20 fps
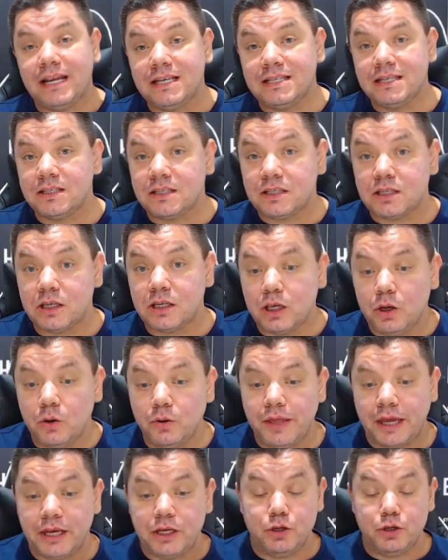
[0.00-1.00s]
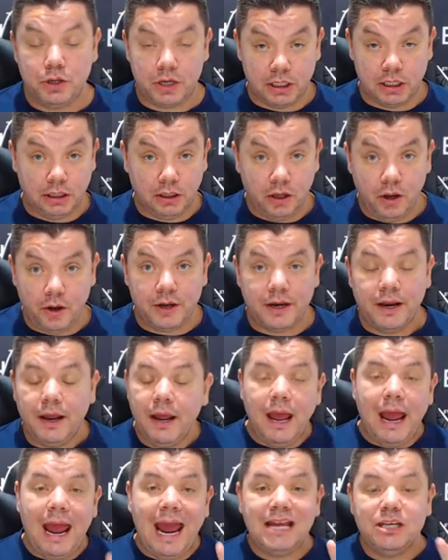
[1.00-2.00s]
it is a skill that you can learn
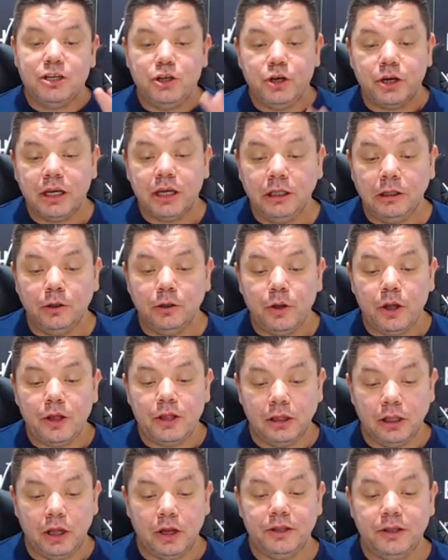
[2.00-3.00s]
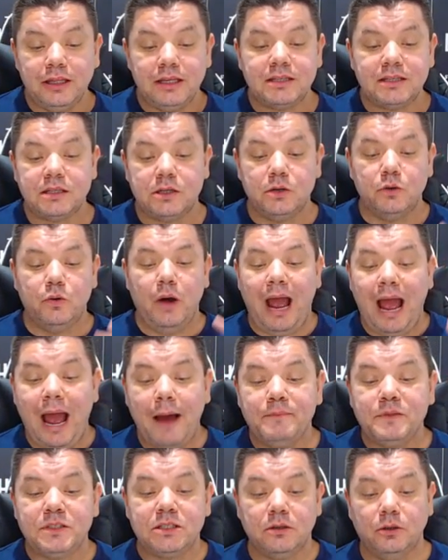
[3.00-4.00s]
and you can learn, learn this skill
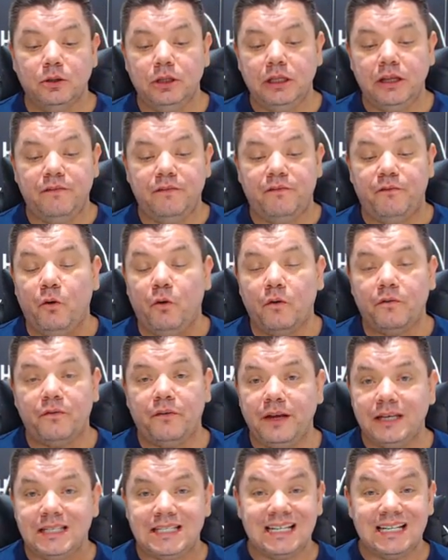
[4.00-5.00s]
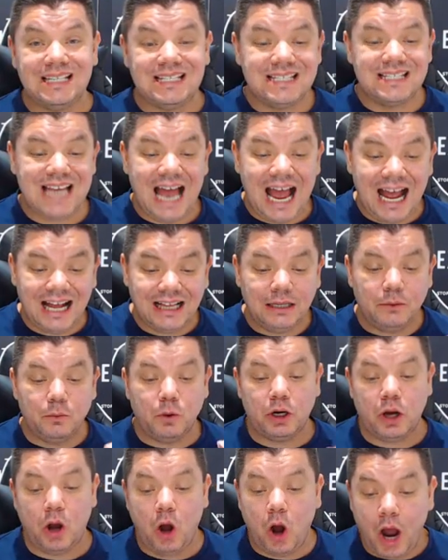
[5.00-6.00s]
absolutely for free. It's exactly
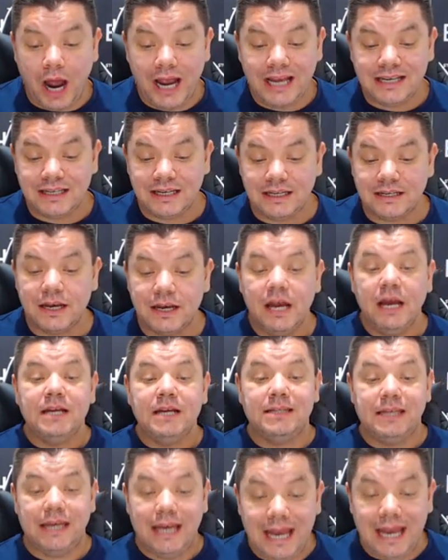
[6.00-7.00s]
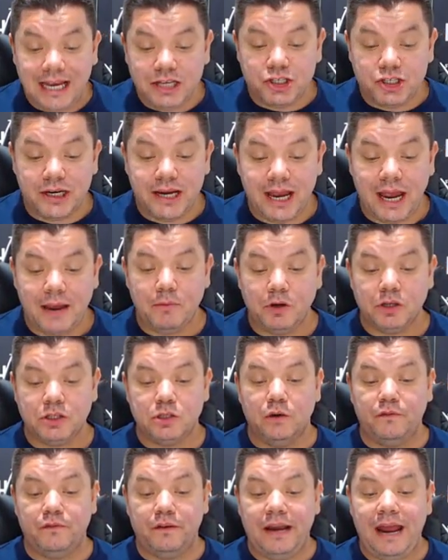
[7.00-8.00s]
what I did to educate
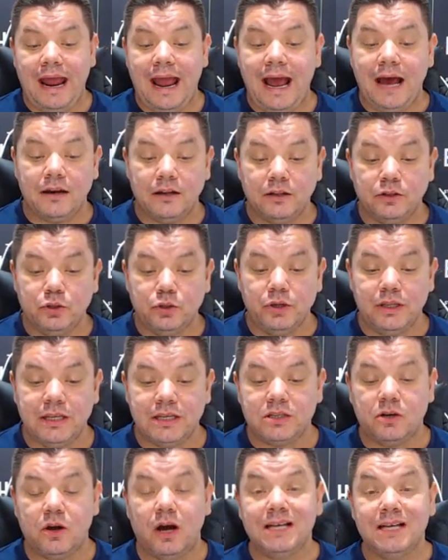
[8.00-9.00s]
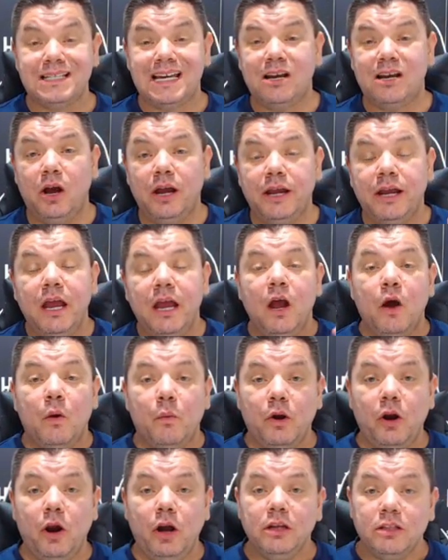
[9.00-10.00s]
myself on how to do this, guys. And I,
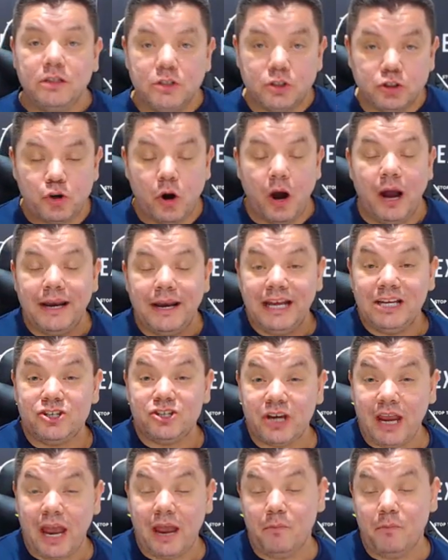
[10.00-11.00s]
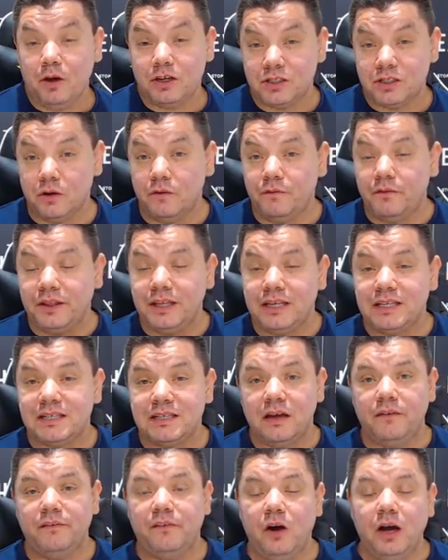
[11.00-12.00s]
when I try and educate myself on this
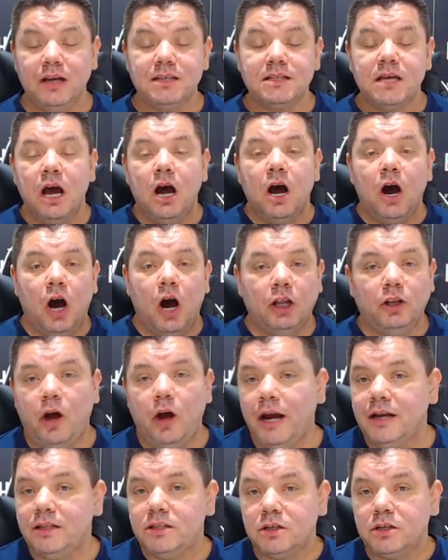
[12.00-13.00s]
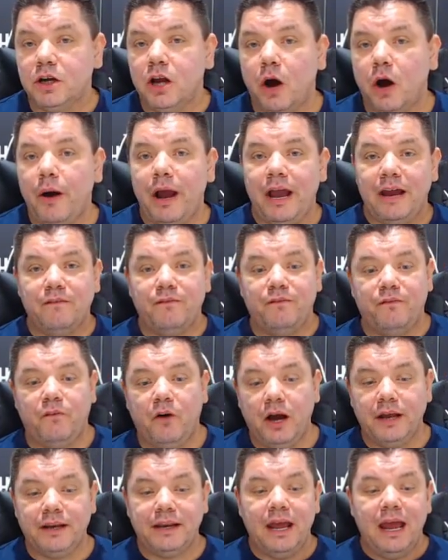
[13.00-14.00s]
stuff, guys, I like to go out and
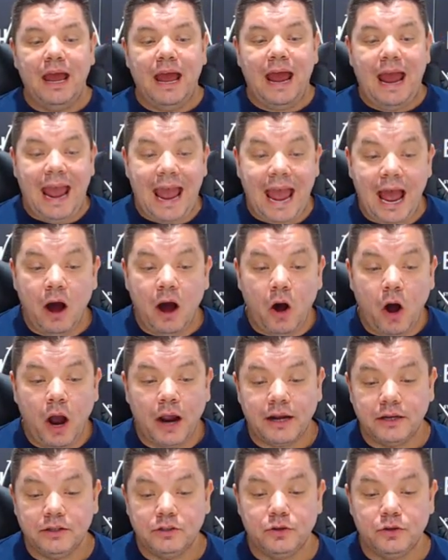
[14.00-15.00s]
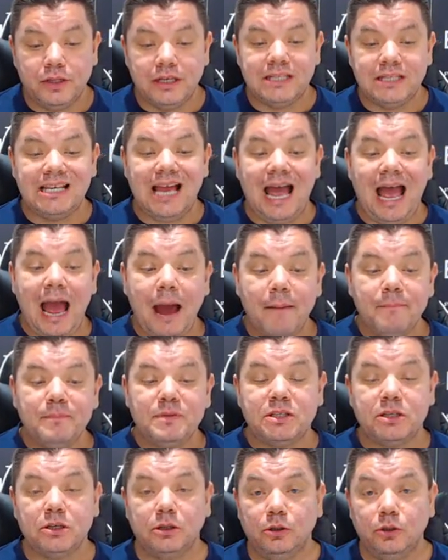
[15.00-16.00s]
find how I can do this
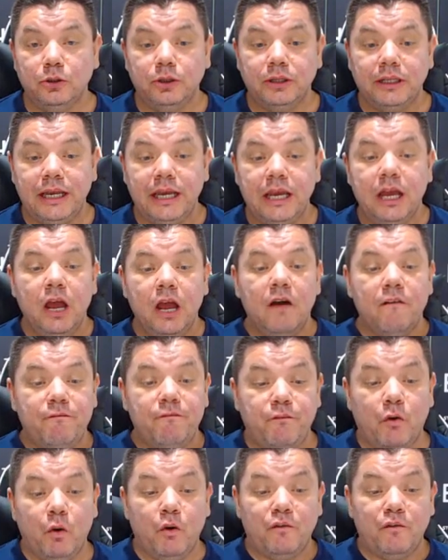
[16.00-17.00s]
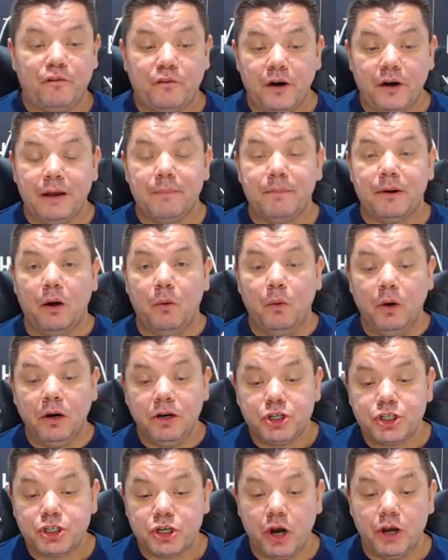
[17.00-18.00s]
absolutely for free. But I want
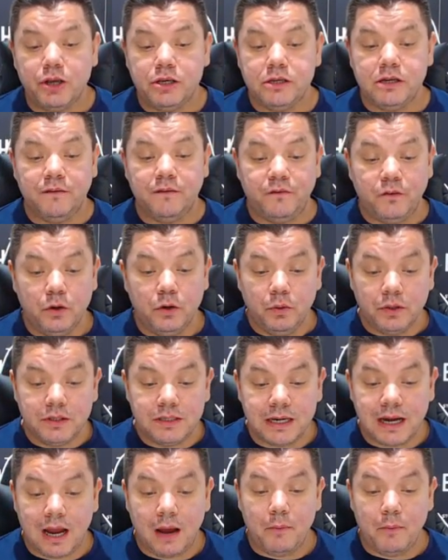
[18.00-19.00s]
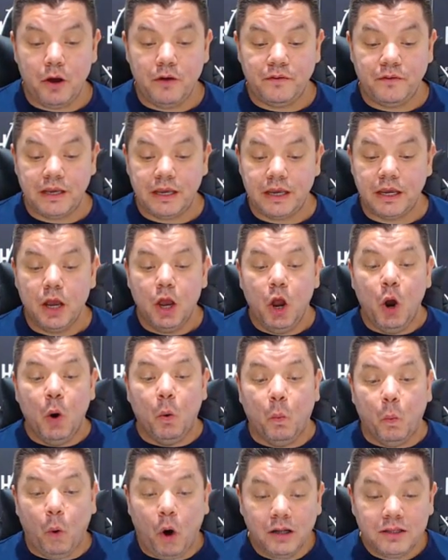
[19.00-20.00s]
to show you if you were to come over here,
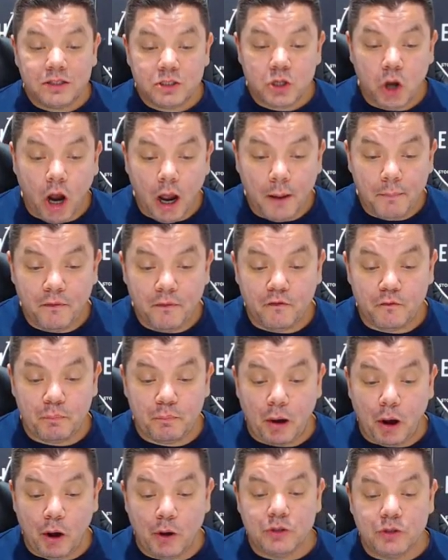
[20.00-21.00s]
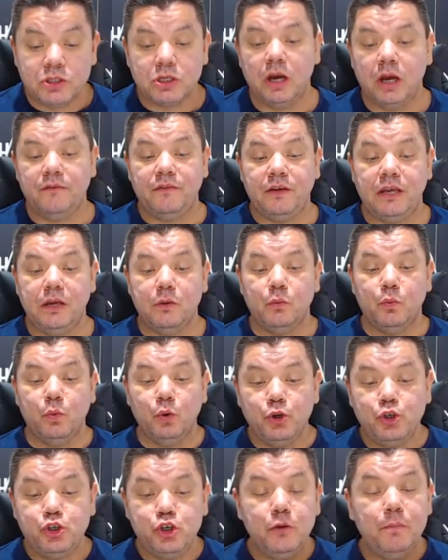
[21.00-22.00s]
what type of posts over here
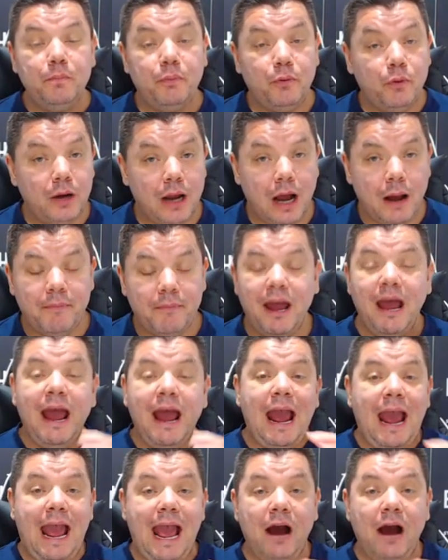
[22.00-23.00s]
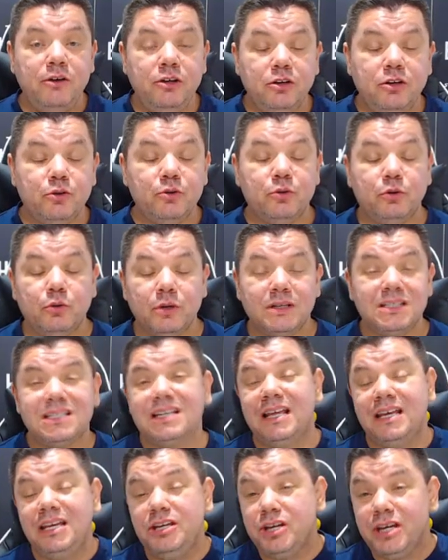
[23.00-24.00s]
would you put up, how you do it
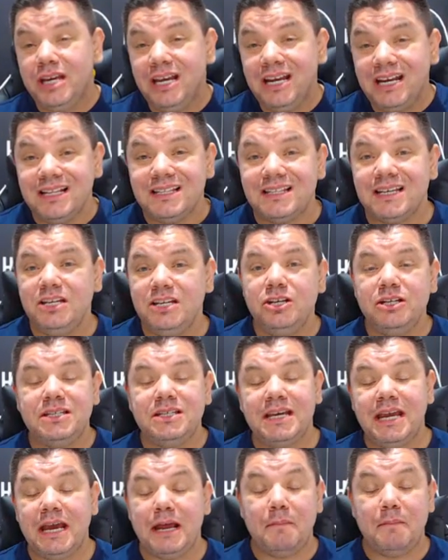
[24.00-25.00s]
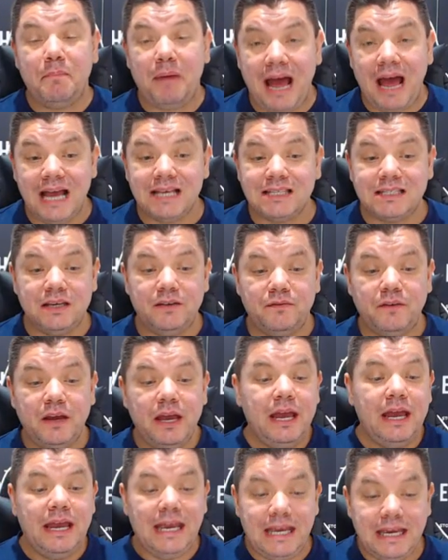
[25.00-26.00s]
so that you can continue to get passive
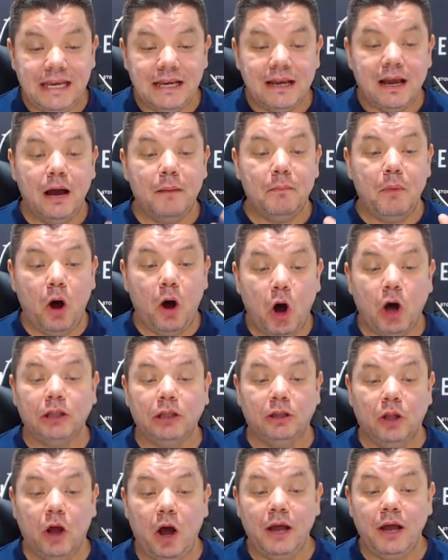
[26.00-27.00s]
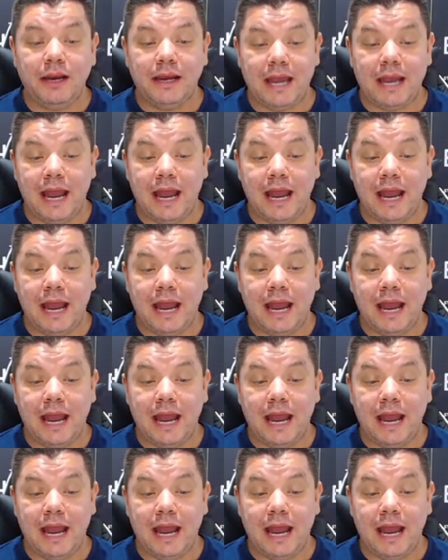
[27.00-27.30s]
income online,